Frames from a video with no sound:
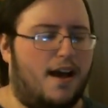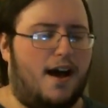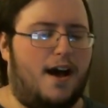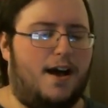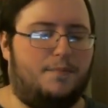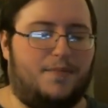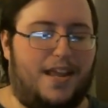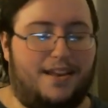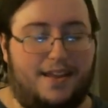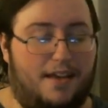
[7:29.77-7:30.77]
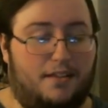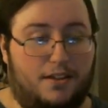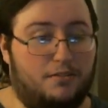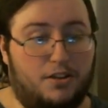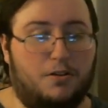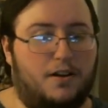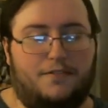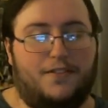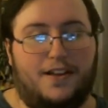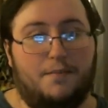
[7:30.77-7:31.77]
And hell, they'll do it
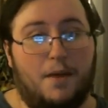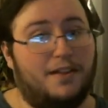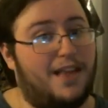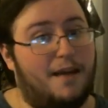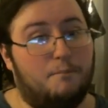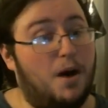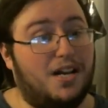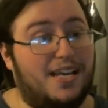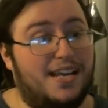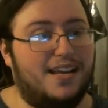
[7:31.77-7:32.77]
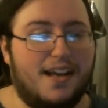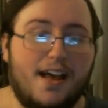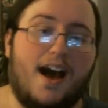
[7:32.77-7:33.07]
if they can make that money.